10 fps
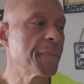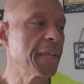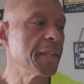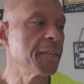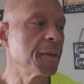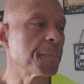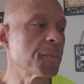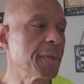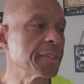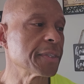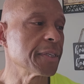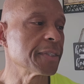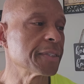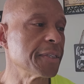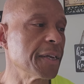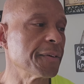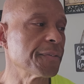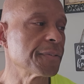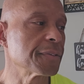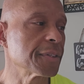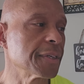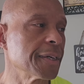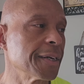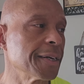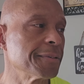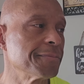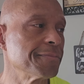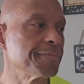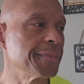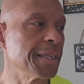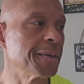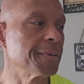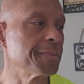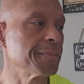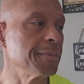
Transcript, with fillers: and ended up a race against death, uh, you know,